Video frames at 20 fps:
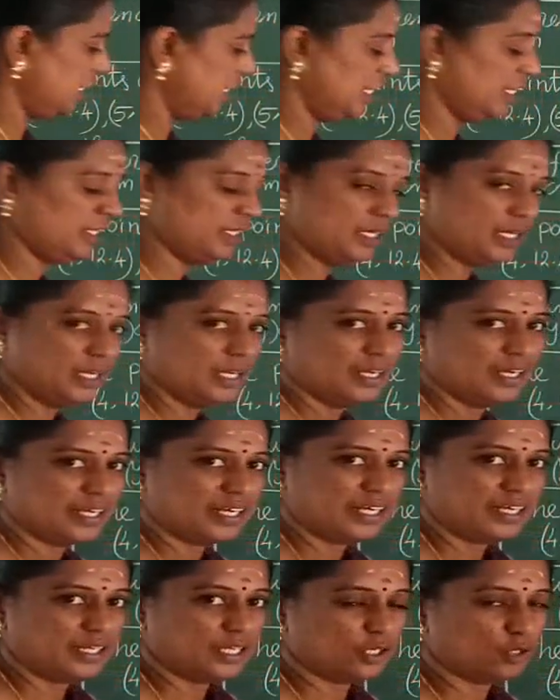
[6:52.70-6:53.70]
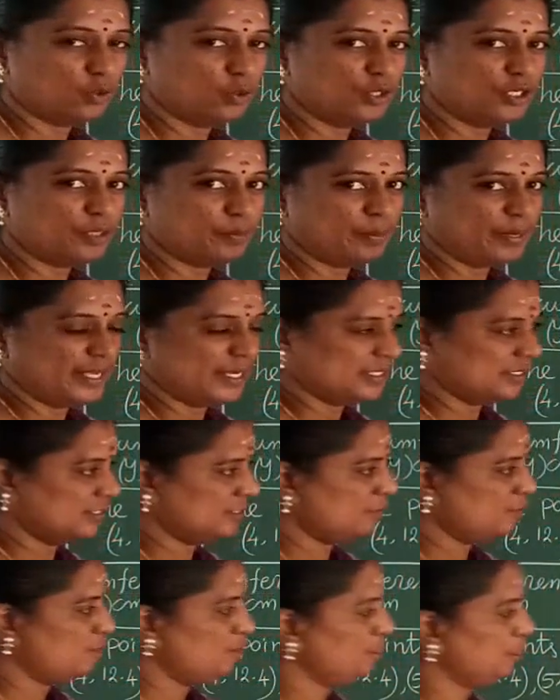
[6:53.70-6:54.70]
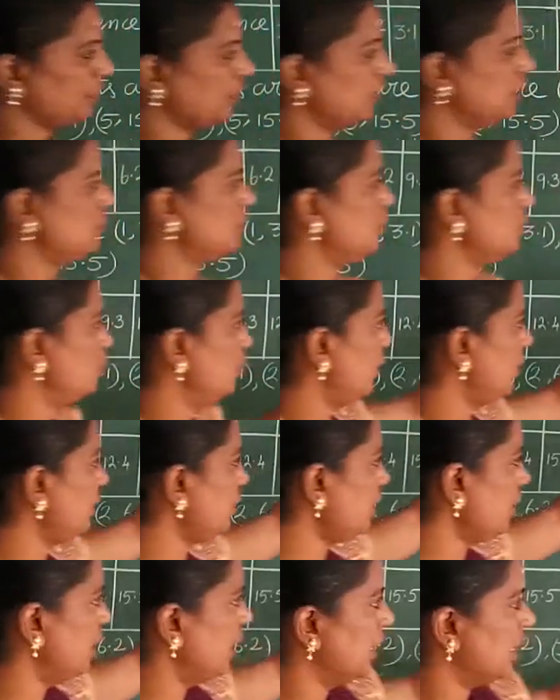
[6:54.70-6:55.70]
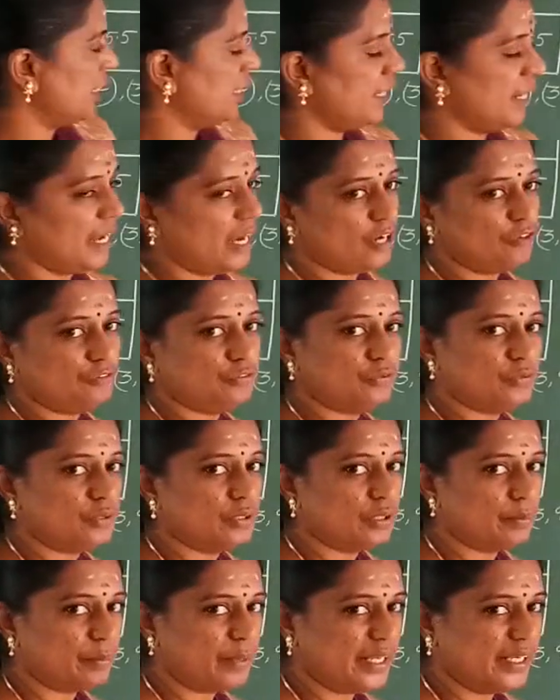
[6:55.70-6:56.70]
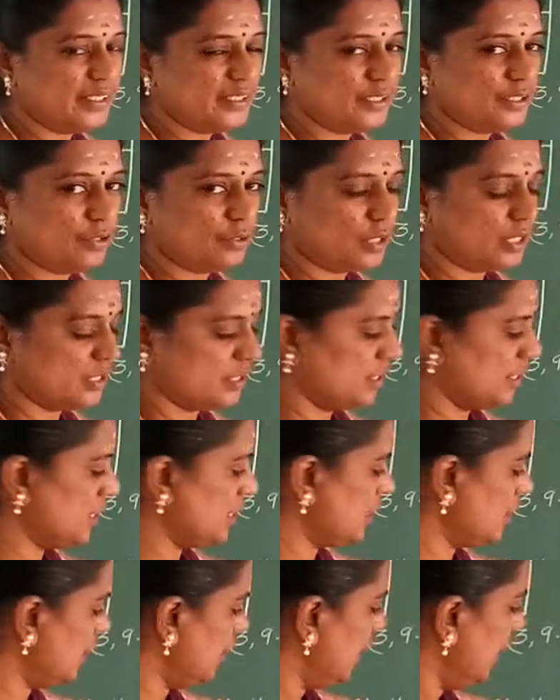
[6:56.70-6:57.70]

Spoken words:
in ruled place. This one graph place you consider.